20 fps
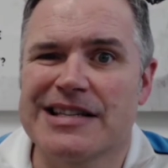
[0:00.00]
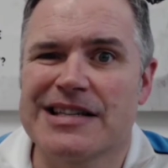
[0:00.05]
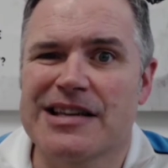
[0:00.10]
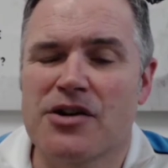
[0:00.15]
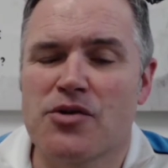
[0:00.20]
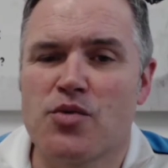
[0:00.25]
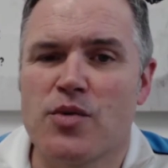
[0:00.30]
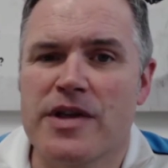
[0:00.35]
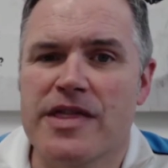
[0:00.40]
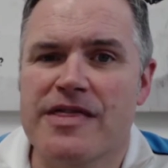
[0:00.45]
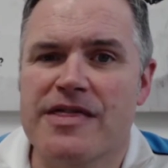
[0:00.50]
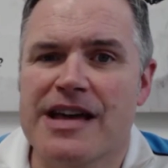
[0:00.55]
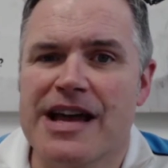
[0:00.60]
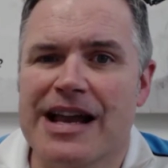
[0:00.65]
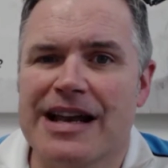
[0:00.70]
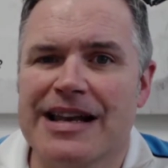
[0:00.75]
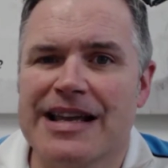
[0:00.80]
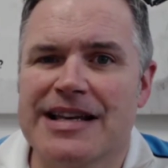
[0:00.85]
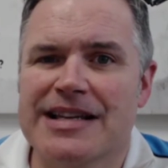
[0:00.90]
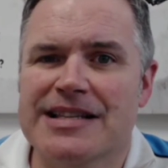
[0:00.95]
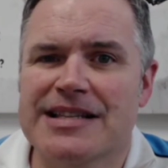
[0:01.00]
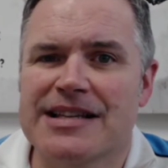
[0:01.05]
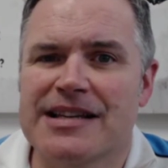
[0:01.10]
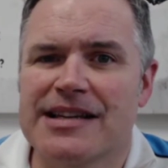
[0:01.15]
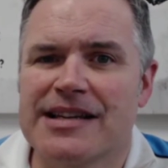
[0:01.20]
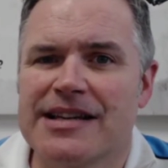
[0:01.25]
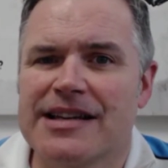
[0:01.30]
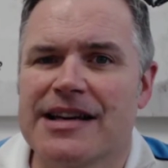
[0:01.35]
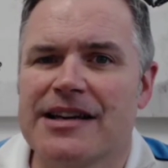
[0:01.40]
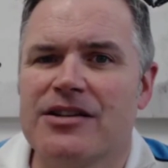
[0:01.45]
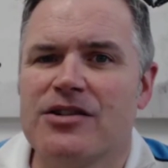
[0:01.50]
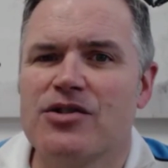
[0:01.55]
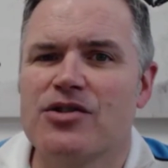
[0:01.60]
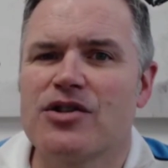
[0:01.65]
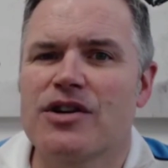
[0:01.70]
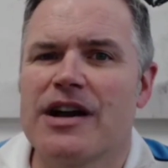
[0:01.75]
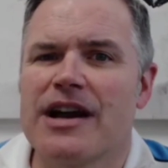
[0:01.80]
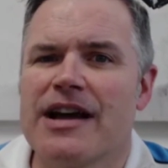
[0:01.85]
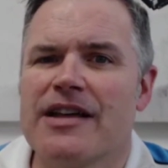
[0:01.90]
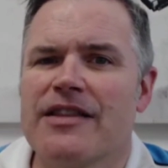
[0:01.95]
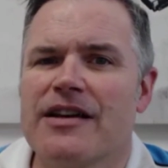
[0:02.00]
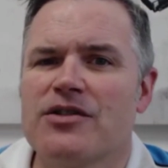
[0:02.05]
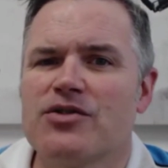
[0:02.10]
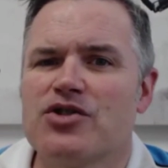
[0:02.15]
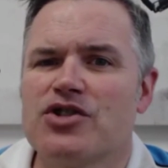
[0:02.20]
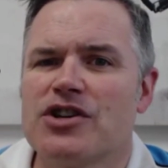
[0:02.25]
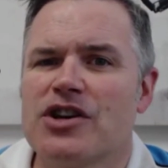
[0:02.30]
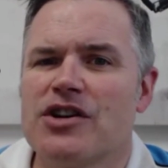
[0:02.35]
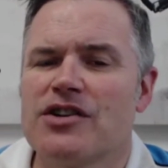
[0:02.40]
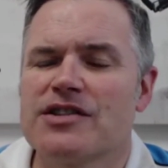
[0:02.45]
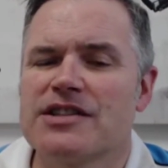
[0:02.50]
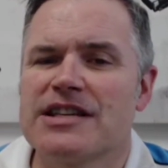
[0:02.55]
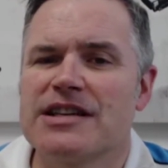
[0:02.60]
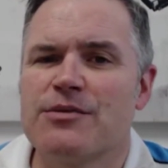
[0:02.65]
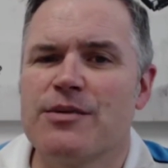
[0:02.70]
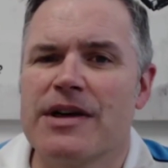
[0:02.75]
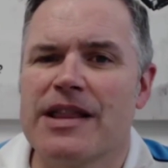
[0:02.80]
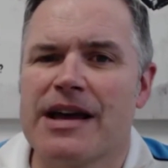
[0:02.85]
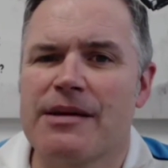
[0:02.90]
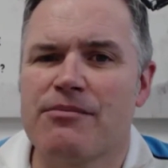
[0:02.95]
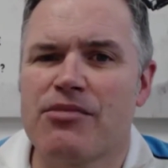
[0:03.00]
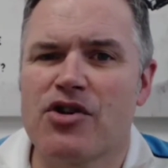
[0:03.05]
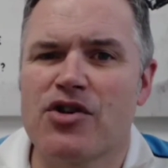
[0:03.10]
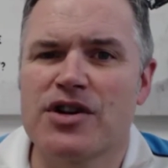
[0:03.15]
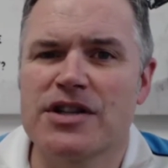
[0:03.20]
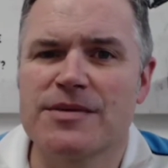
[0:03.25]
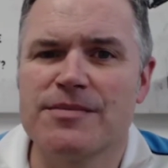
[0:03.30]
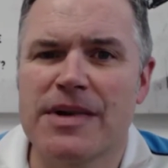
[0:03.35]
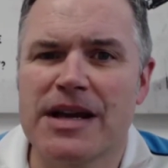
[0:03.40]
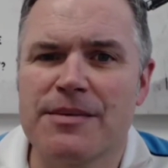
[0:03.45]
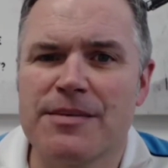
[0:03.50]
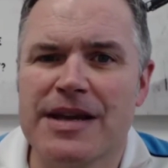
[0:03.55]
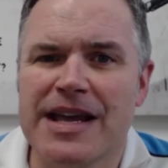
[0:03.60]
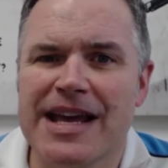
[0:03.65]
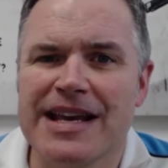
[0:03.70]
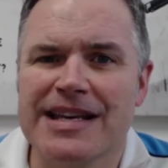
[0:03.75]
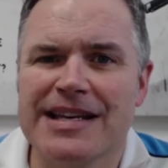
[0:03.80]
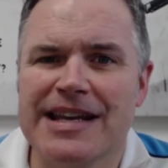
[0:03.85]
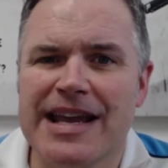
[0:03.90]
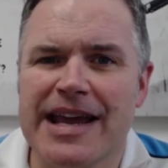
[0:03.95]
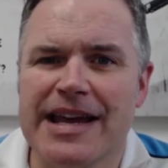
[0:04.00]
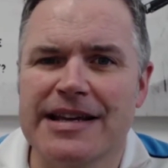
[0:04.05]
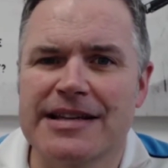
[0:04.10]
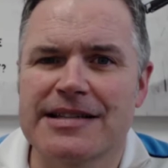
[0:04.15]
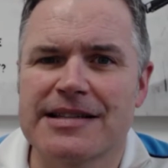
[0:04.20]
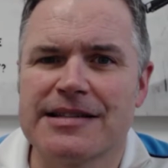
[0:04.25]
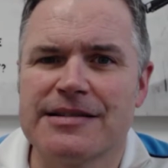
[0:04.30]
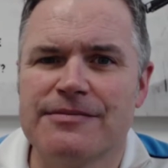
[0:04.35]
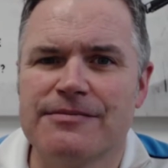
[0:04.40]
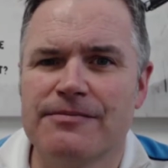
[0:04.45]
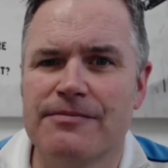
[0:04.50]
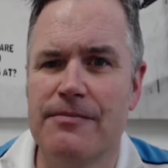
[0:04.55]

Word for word: So with that, let's take a look at those charts, see where that price may be heading next.